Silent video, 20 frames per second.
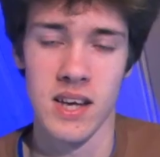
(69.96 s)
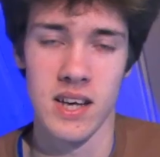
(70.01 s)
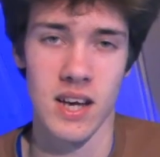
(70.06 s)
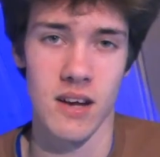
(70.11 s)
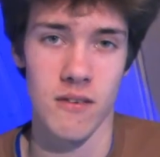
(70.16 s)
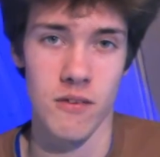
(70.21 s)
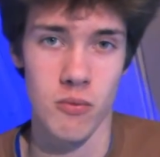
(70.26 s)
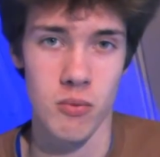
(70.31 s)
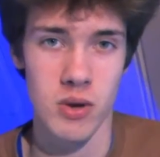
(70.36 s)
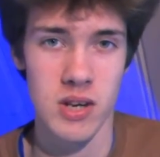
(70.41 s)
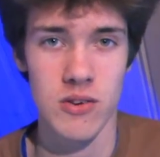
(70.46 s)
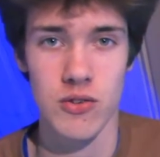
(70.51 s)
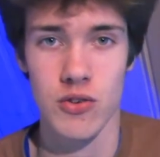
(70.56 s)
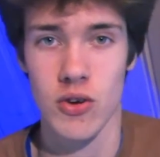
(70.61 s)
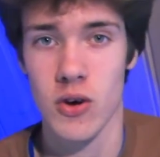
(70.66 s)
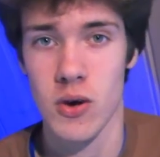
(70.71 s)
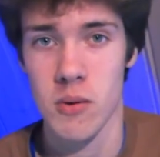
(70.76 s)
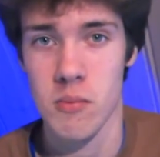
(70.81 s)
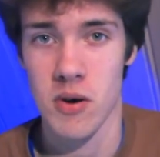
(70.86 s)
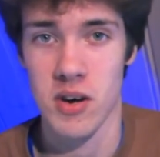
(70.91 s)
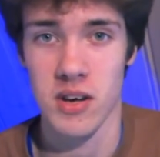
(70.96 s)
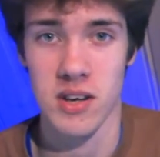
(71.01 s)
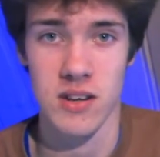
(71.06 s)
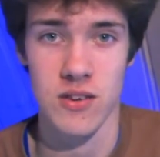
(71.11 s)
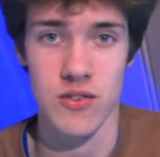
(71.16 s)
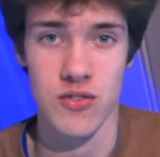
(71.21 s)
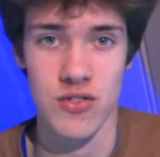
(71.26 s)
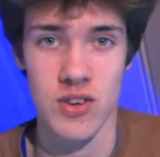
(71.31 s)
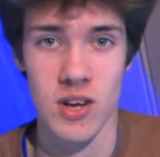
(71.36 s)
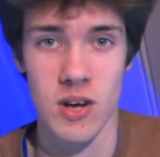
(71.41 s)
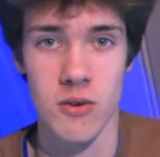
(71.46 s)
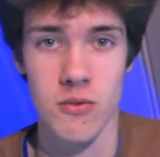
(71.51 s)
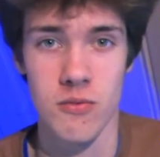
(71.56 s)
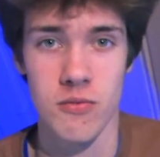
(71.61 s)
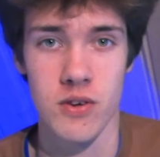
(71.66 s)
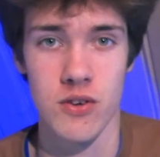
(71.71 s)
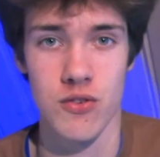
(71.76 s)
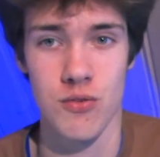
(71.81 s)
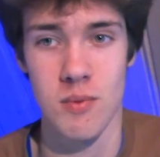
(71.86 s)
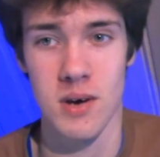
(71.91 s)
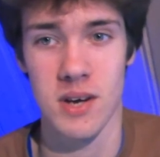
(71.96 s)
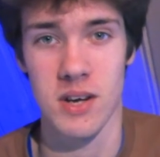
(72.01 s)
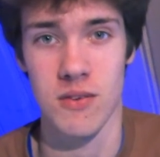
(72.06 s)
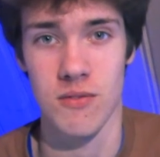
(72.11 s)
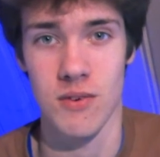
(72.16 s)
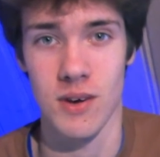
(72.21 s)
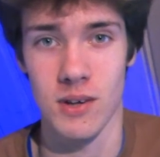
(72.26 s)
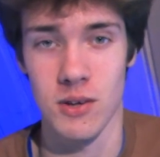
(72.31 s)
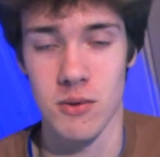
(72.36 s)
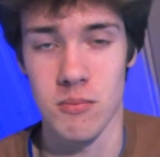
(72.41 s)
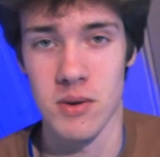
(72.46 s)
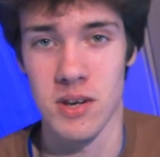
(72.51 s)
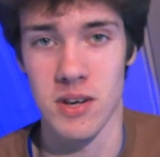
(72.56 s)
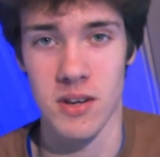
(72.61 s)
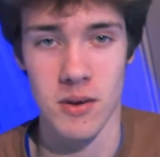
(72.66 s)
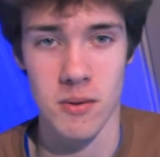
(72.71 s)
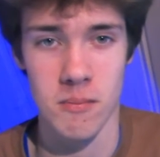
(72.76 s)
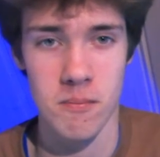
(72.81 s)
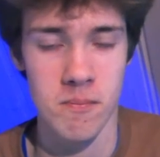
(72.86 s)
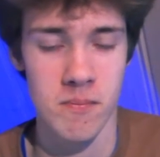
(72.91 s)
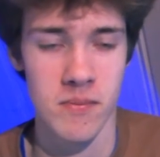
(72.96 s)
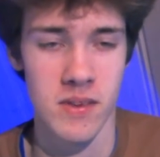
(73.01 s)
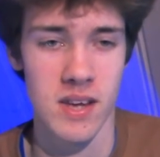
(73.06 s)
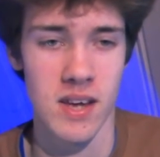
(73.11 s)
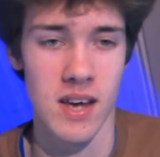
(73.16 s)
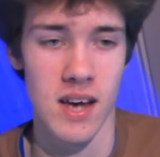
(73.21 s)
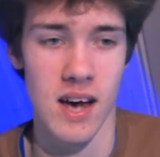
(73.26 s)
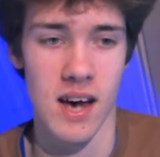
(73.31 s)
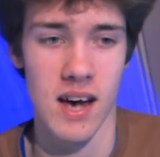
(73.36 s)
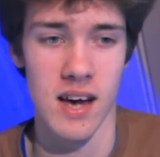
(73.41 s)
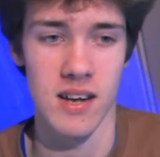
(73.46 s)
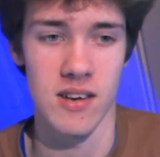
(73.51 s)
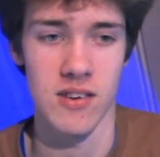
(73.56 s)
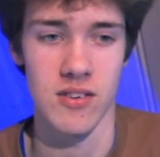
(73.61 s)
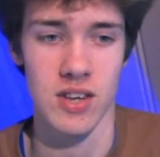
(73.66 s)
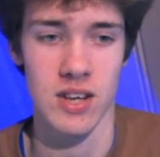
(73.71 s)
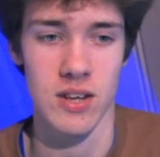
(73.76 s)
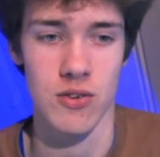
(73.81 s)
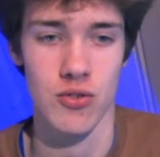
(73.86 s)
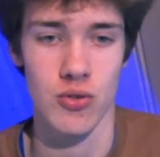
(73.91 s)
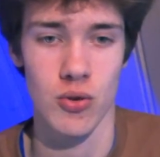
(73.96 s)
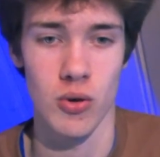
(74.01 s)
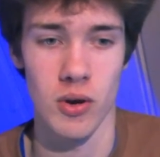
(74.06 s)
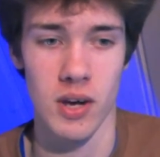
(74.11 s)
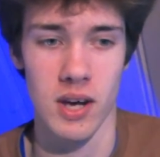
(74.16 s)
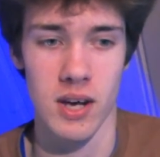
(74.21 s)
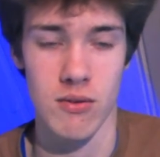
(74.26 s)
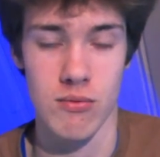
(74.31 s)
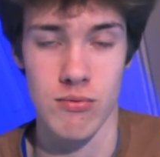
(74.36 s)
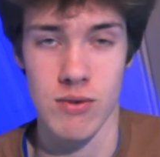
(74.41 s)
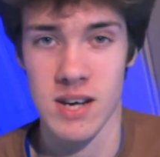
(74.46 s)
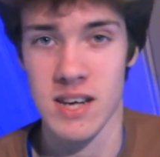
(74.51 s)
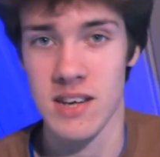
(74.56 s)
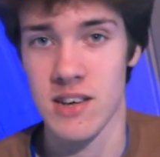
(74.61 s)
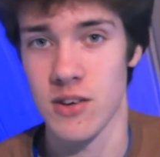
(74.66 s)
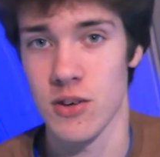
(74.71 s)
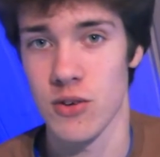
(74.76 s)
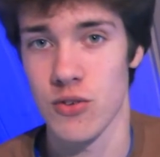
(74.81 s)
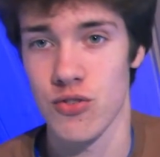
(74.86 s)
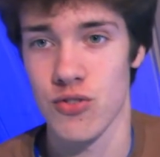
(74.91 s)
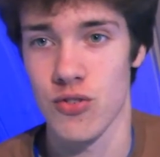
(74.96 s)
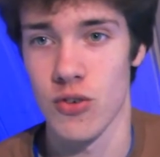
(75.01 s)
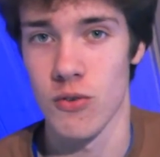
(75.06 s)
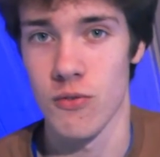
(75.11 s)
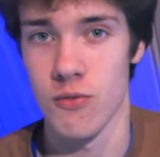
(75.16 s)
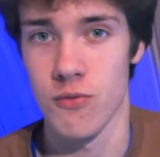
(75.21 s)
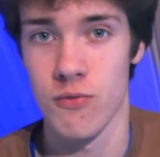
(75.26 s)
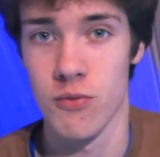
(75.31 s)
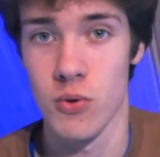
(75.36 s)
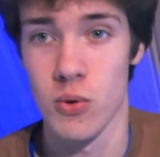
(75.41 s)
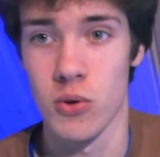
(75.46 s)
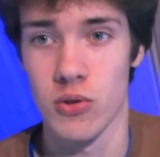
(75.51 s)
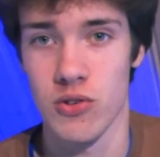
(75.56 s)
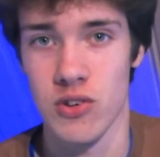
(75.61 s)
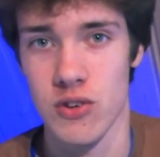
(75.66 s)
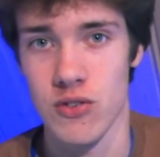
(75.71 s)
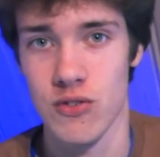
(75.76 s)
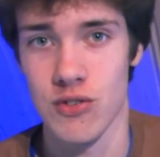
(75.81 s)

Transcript: Now the wind turbine itself is made of aluminium and it's got a radius of 40